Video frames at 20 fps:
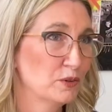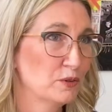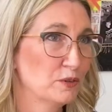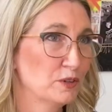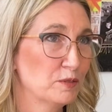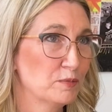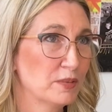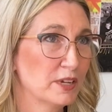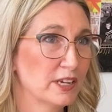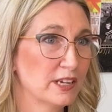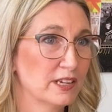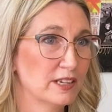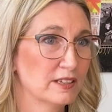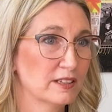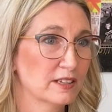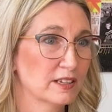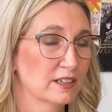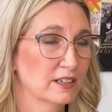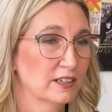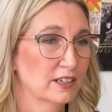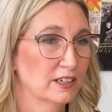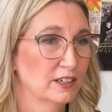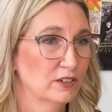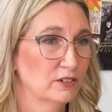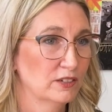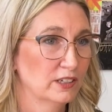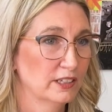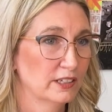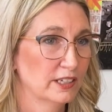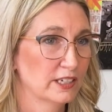who would be
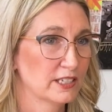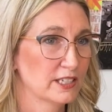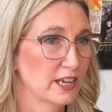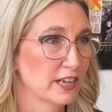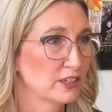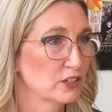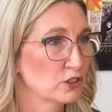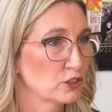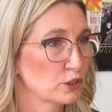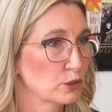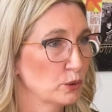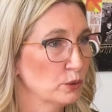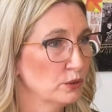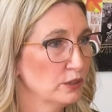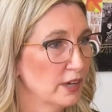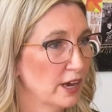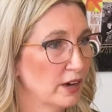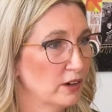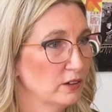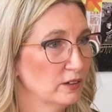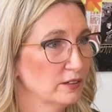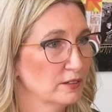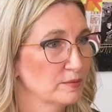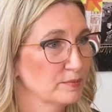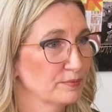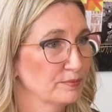like 10 years old now.